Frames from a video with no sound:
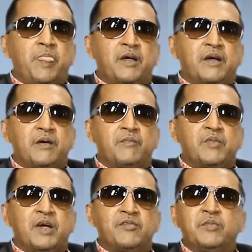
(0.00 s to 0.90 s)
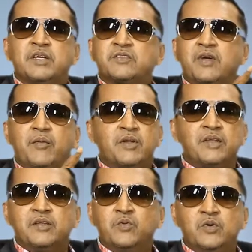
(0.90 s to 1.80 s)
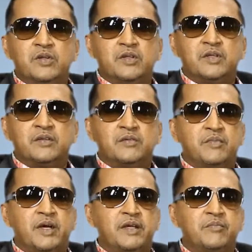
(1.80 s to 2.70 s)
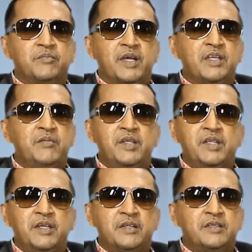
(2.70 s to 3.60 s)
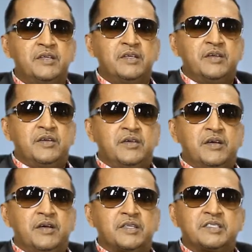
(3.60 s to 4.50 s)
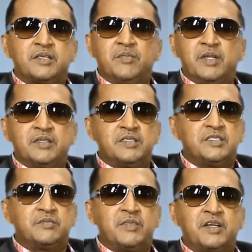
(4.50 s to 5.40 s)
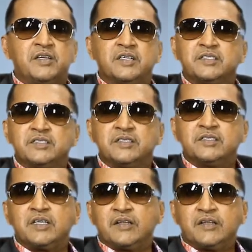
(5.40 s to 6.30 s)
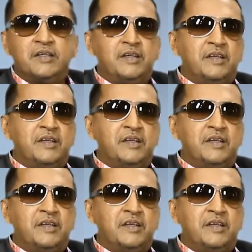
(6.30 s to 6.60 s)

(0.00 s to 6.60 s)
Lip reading: I have the best family in the world. My immediate siblings, my cousins, and